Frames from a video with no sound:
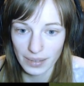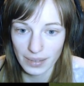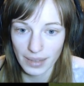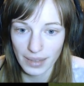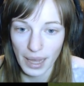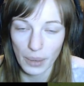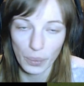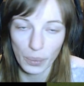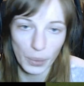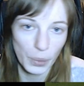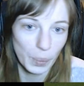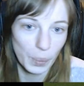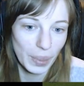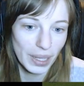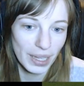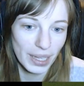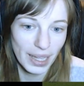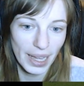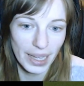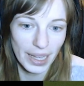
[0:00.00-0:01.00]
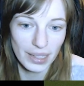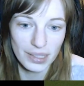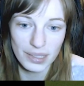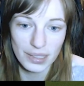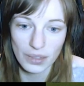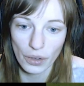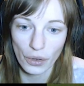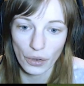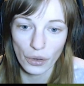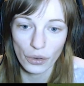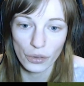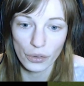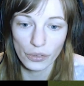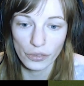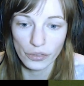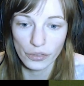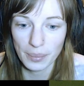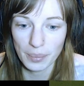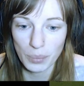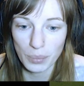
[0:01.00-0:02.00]
that will be a case of
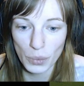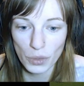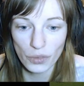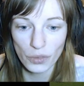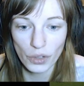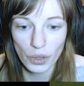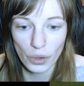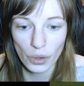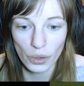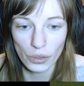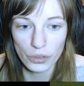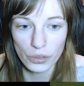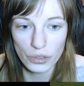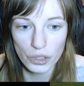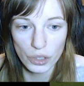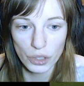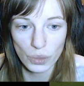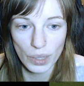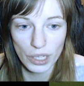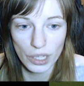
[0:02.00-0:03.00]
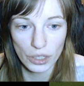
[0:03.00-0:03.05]
moving on to a